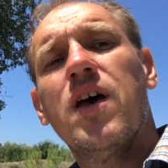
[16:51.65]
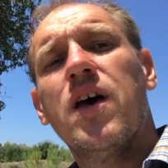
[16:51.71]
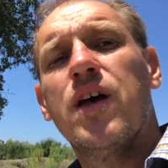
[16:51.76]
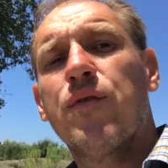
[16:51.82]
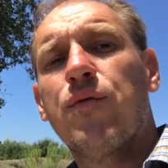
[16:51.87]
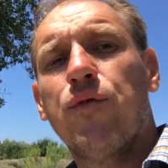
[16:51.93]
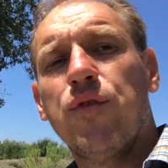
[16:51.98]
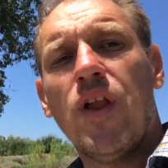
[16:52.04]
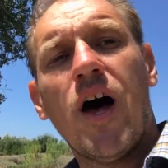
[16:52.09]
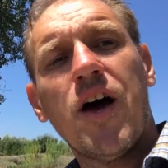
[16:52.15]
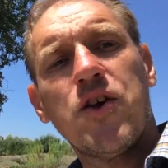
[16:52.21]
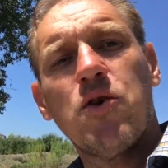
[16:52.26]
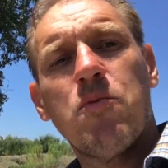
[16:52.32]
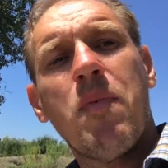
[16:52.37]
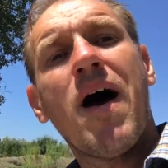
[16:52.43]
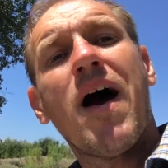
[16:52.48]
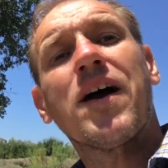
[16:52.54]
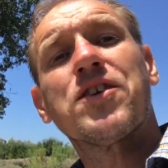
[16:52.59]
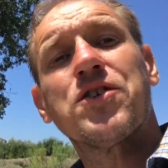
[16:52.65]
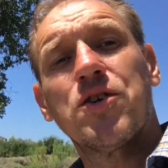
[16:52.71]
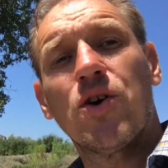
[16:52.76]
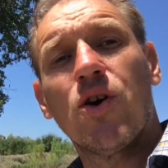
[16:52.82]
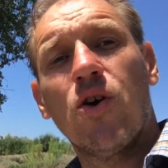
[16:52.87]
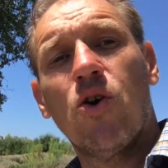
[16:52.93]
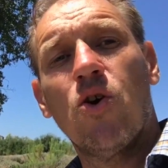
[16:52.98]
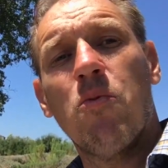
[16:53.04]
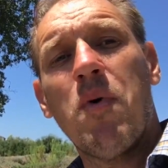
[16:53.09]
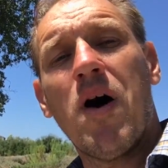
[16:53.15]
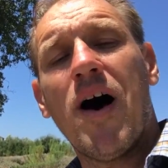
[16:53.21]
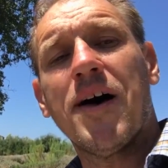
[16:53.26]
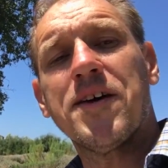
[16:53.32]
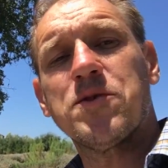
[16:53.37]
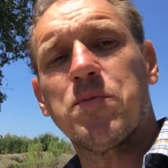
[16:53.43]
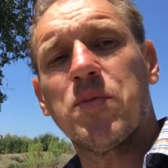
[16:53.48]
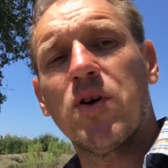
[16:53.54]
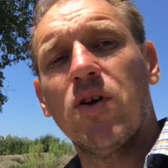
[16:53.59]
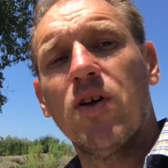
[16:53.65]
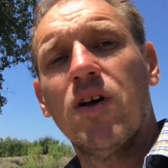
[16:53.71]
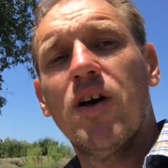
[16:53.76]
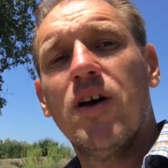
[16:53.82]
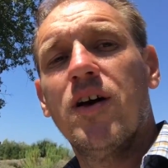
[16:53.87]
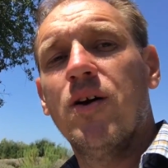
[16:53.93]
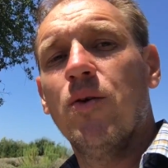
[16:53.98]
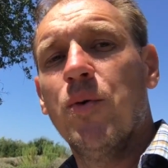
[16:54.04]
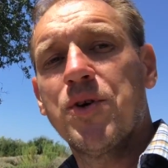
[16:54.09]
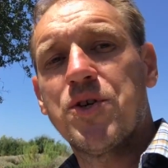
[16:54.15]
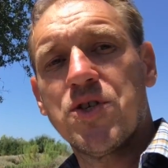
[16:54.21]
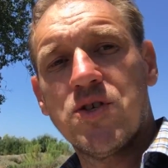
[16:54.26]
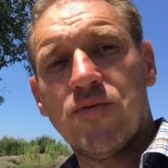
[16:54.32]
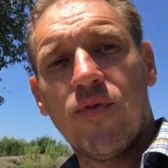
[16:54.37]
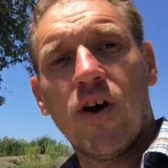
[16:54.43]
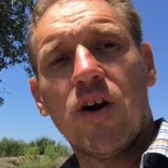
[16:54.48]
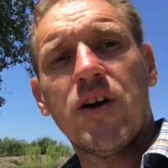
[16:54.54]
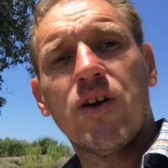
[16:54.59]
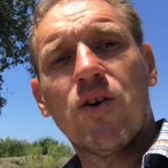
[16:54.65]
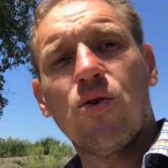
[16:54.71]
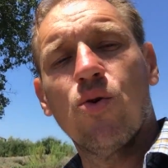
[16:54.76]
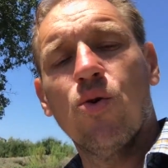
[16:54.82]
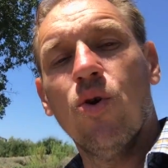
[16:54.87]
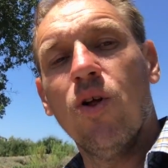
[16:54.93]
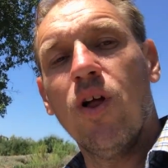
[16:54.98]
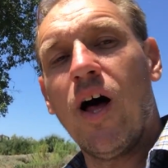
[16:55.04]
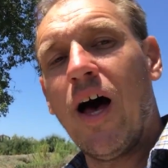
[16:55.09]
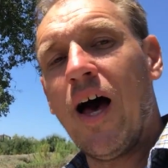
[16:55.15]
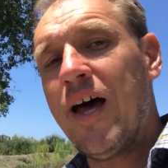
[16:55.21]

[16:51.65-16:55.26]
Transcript: and fly you back to your home hospital, which is very cool.